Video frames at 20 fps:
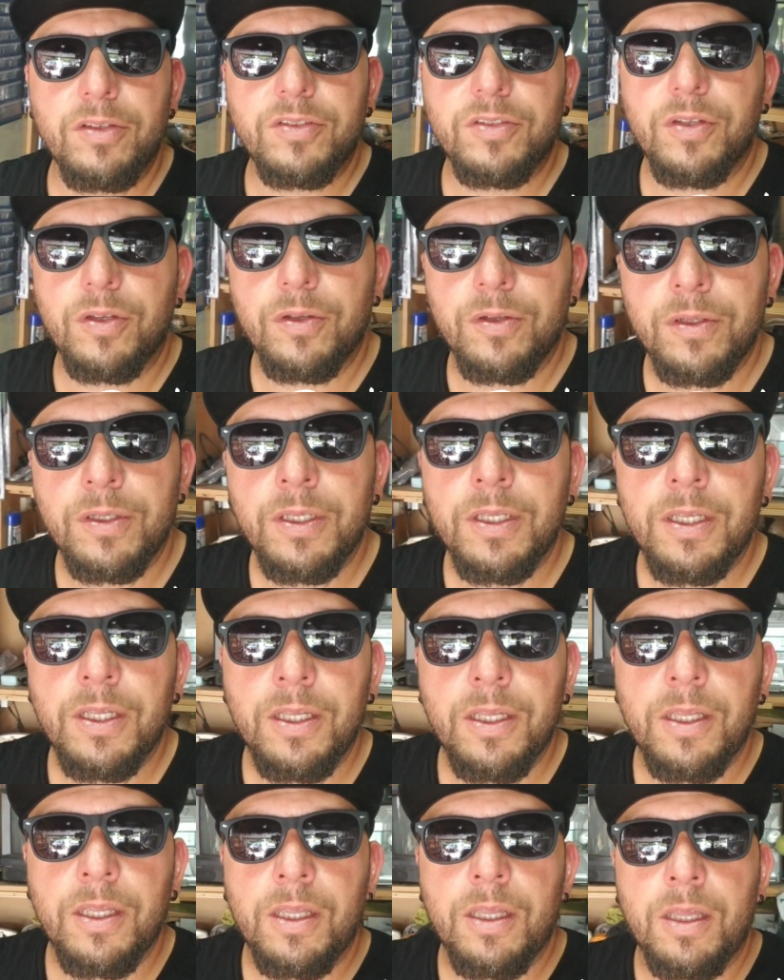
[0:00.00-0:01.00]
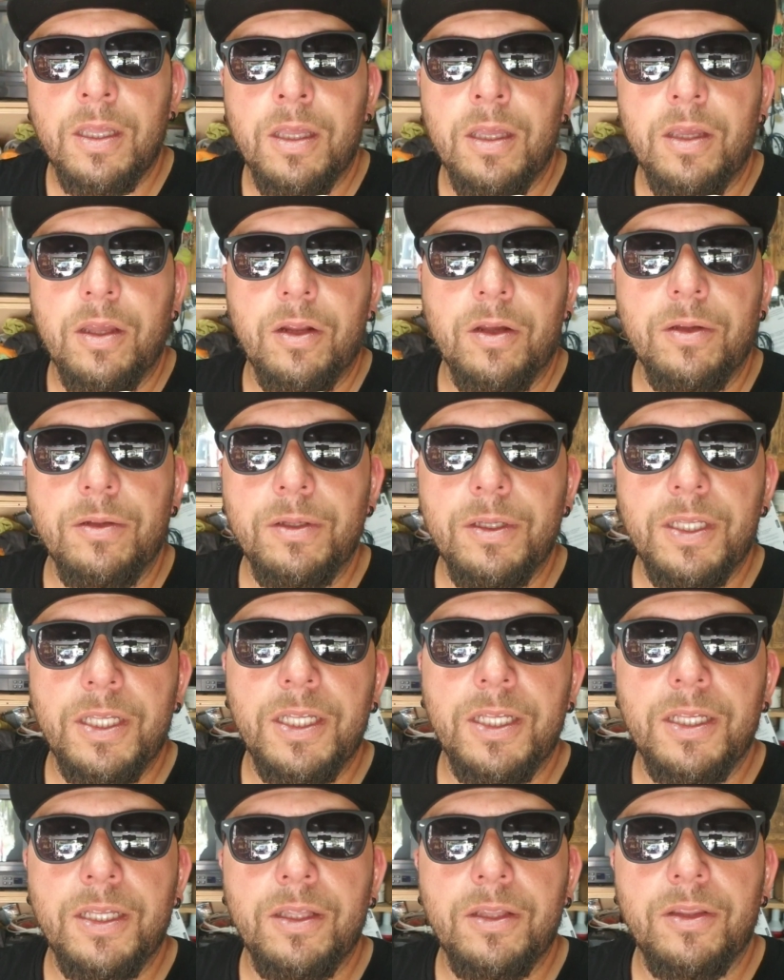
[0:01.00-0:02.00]
So, you know,
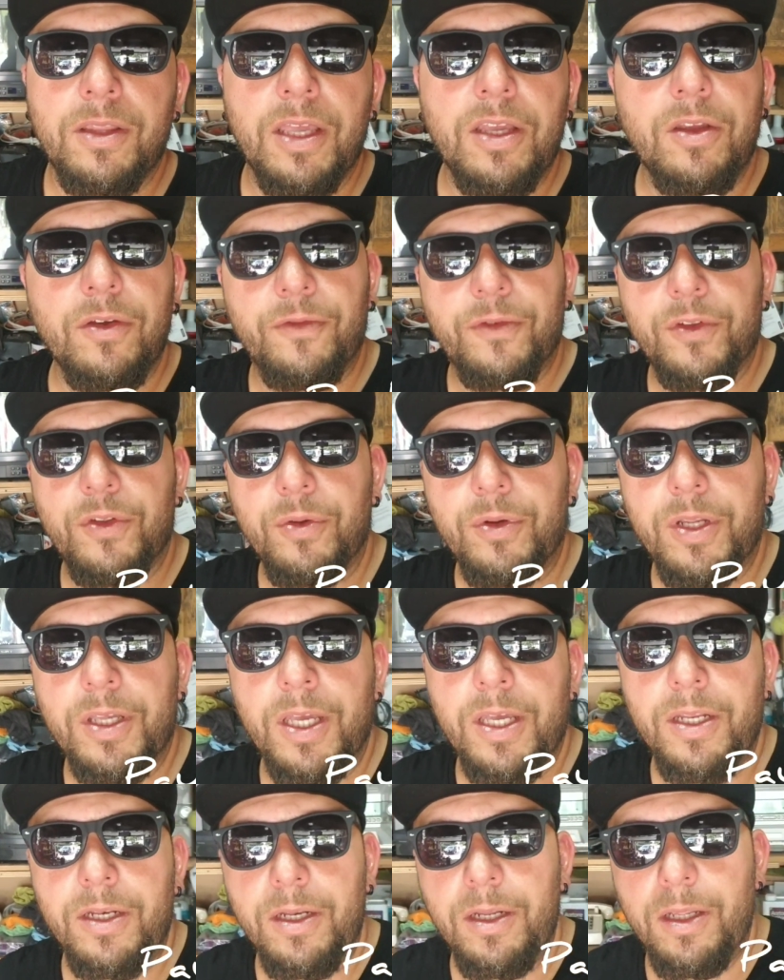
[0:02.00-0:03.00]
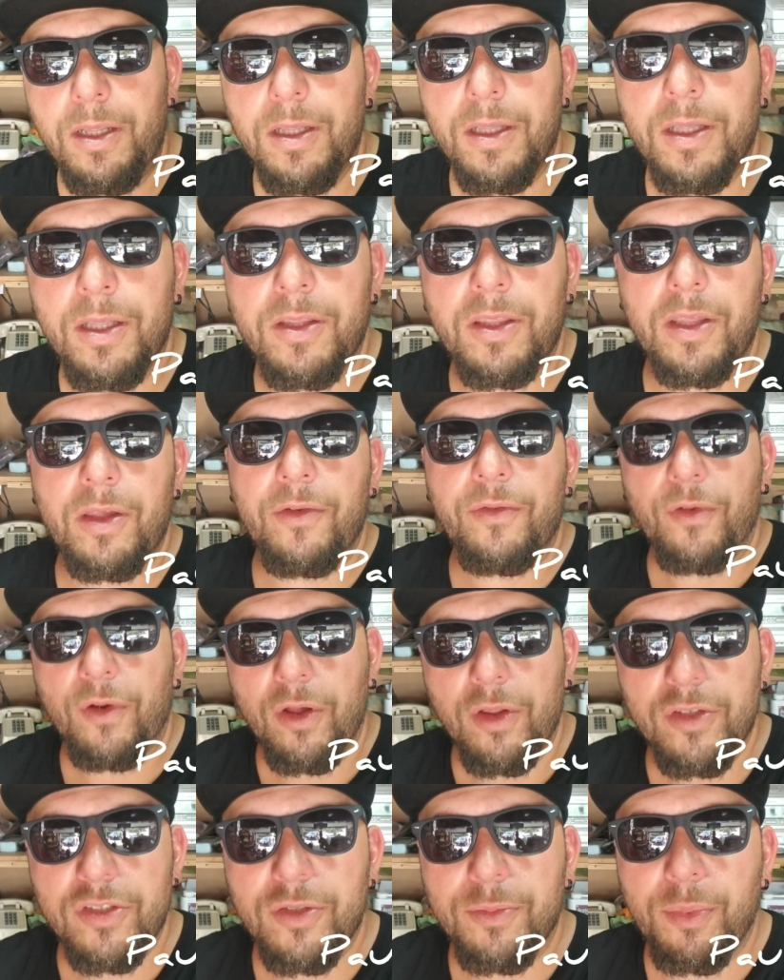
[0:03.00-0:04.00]
thank you for tuning in. Thank you for
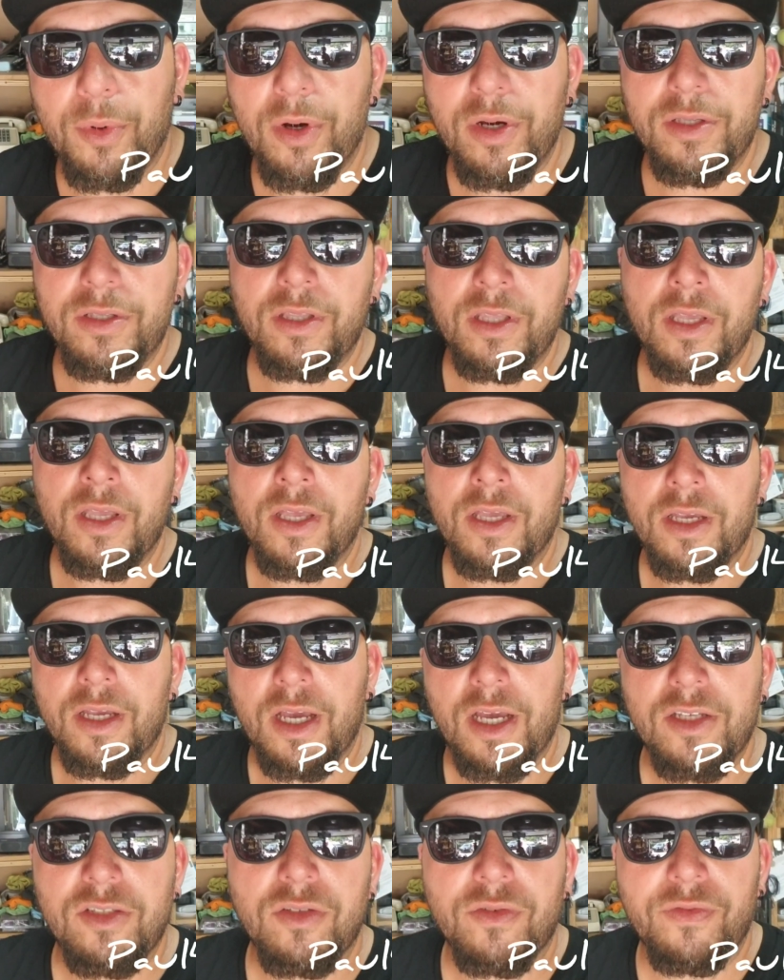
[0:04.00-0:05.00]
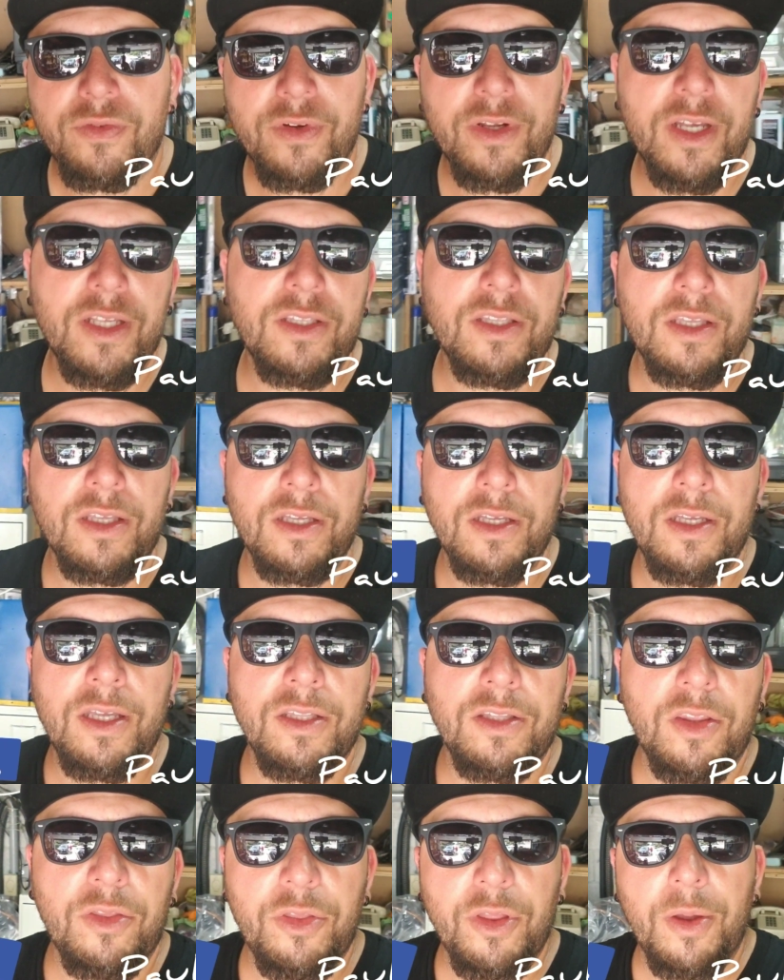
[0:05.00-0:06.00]
all the support, guys. Don't forget to
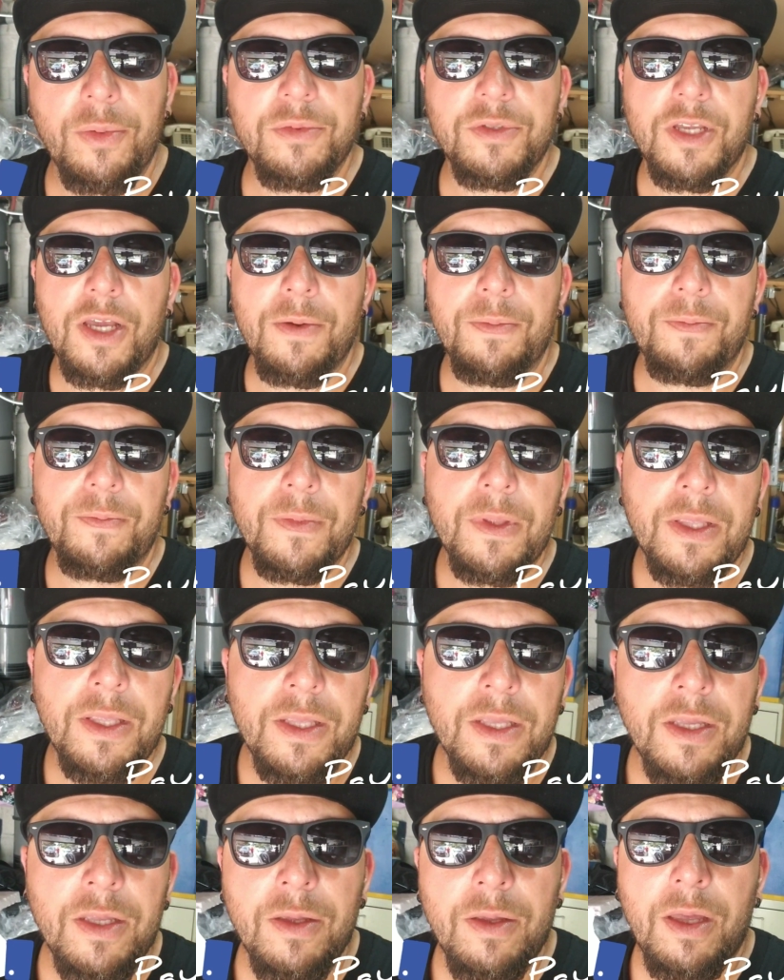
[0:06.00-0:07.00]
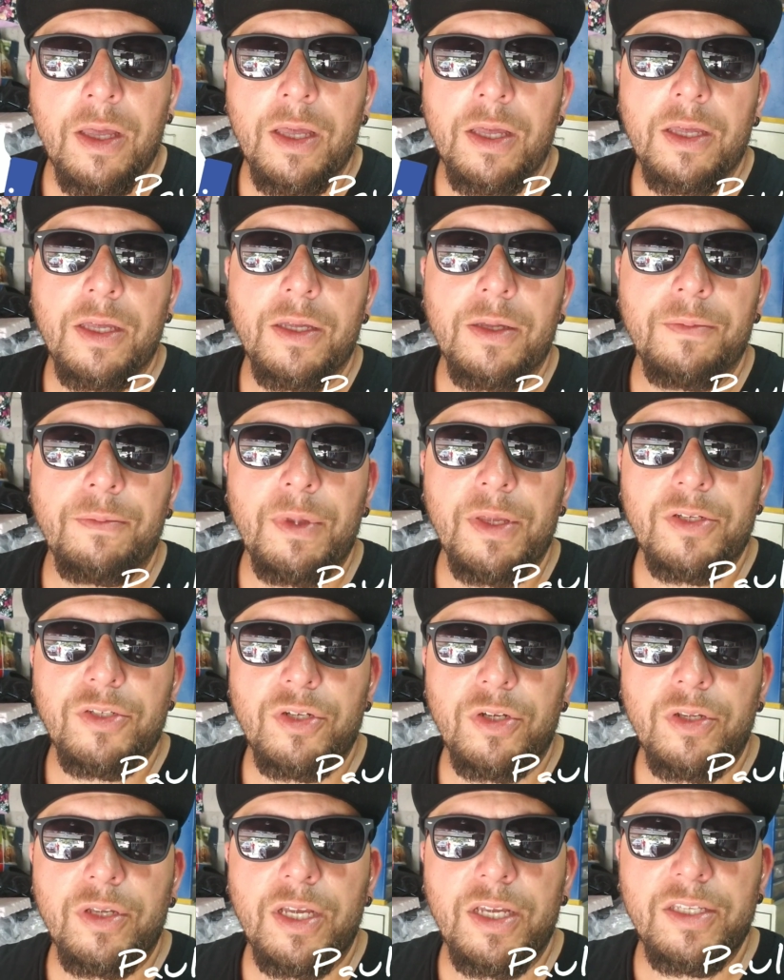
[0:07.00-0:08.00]
hit the thumbs up. Uh, make
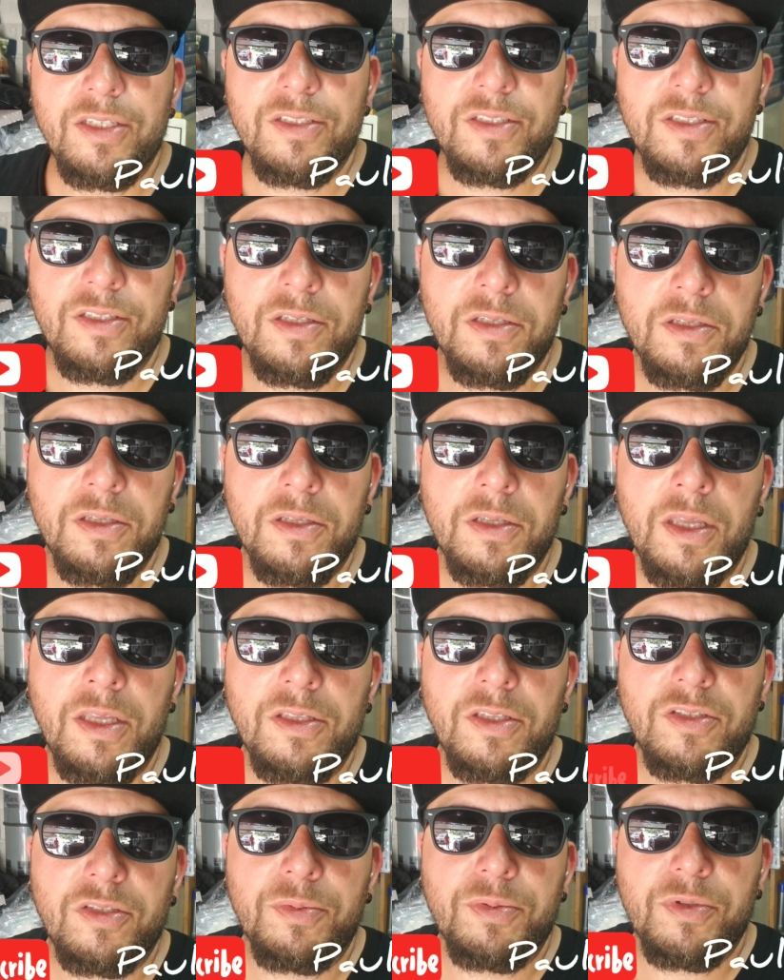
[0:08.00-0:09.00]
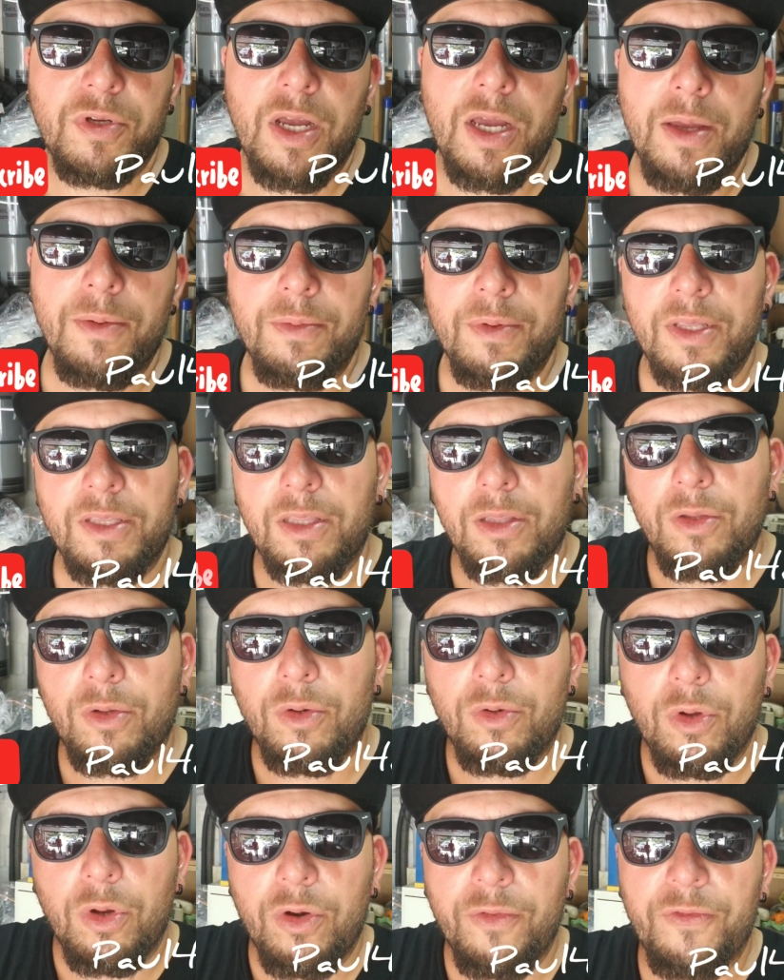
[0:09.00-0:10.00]
sure you guys hit the subscribe, hit the little
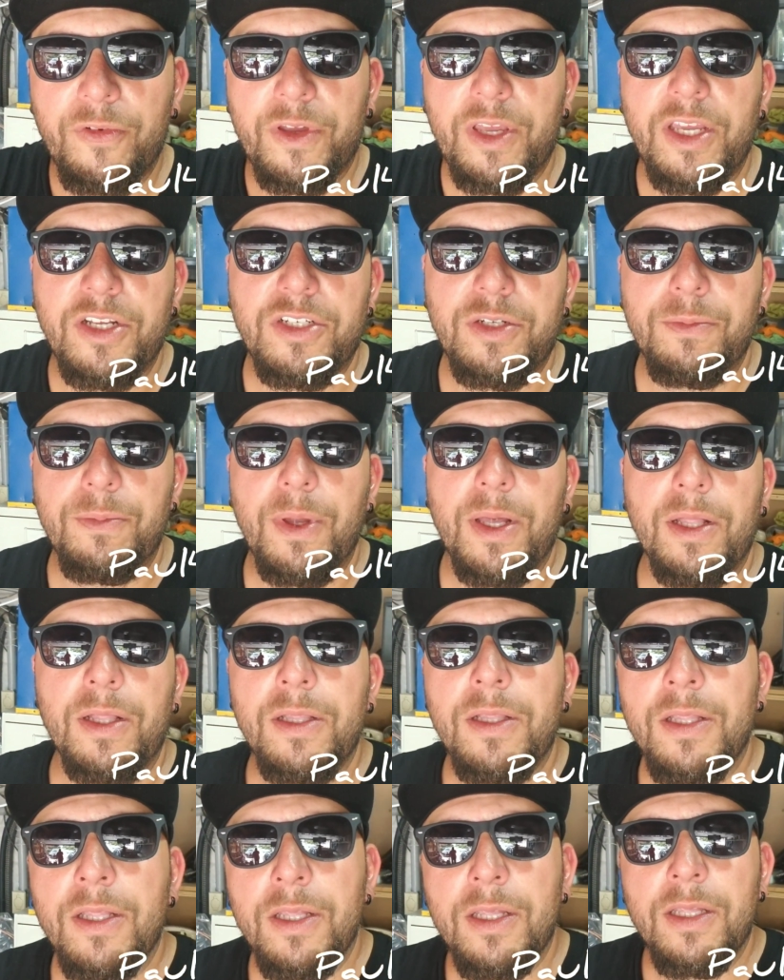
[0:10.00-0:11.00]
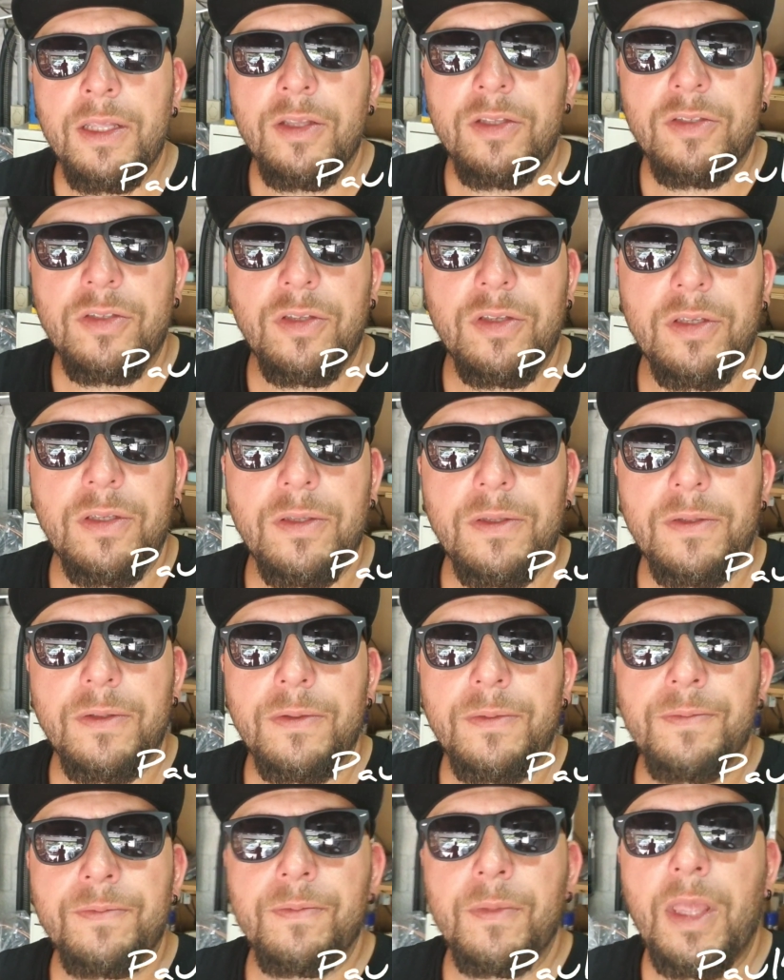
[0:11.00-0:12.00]
notification bell, and comment.
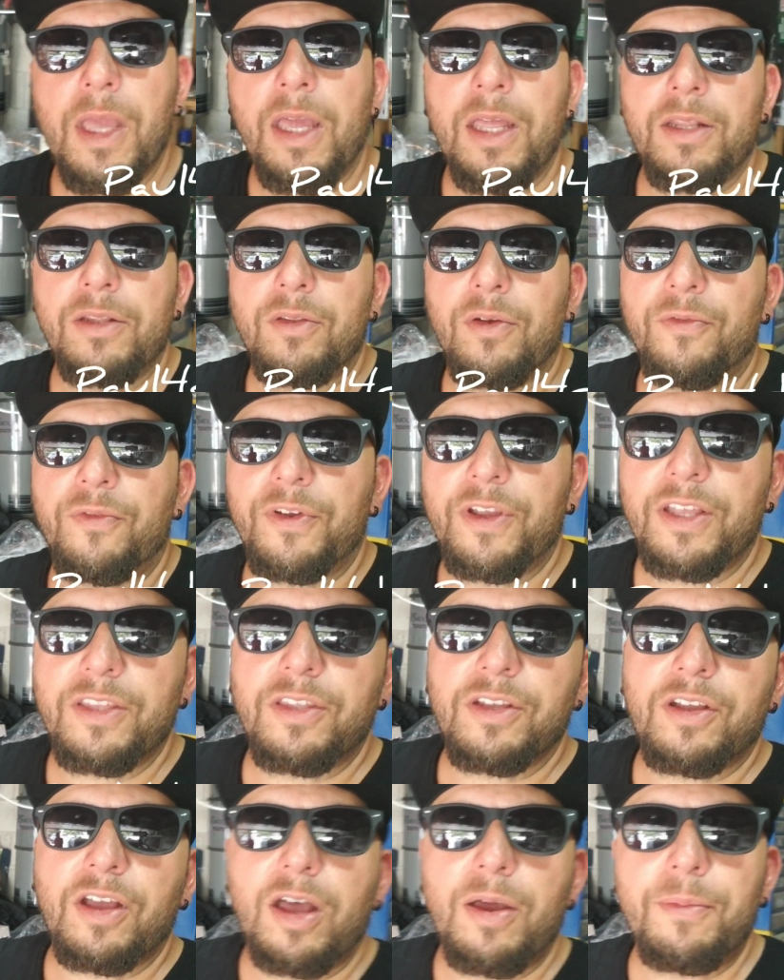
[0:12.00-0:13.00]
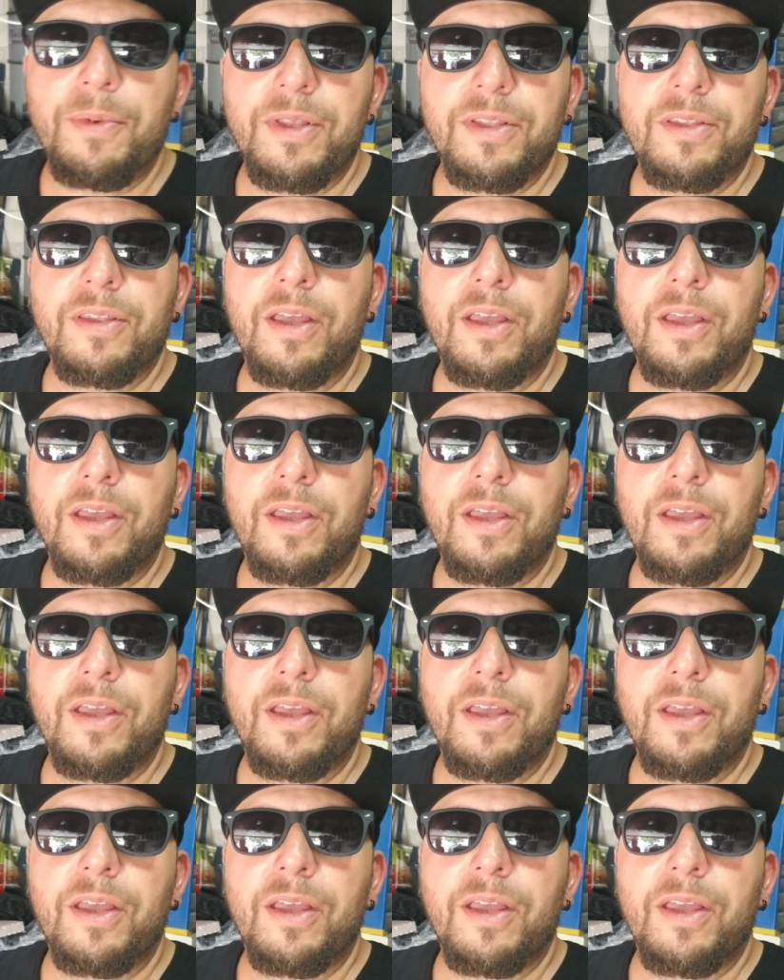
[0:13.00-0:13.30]
And don't forget to comment.